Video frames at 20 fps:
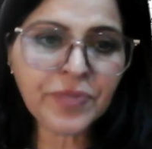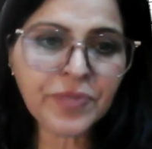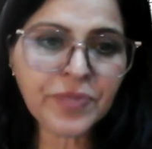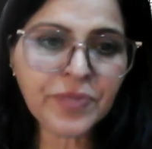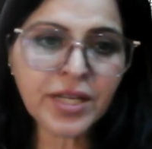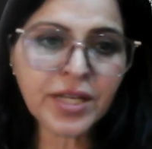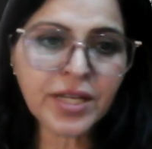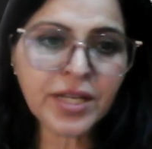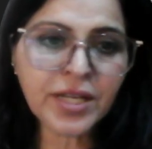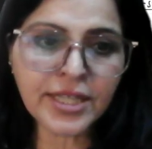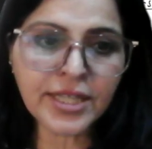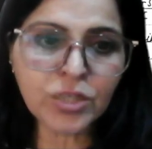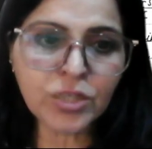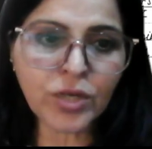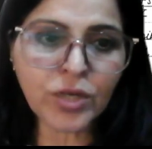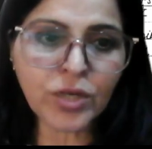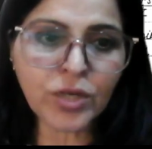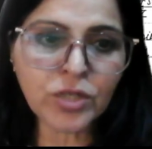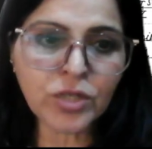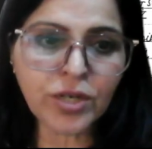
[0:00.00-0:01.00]

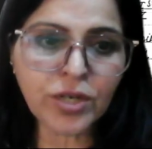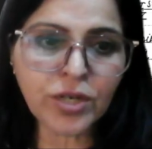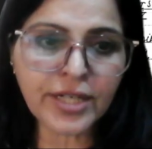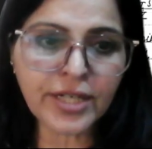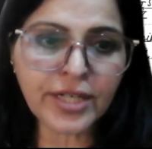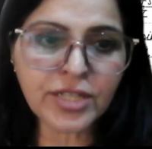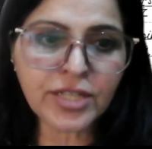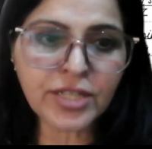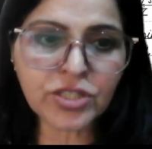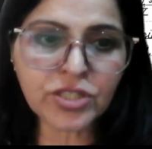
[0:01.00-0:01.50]
Lengthenoid contraction.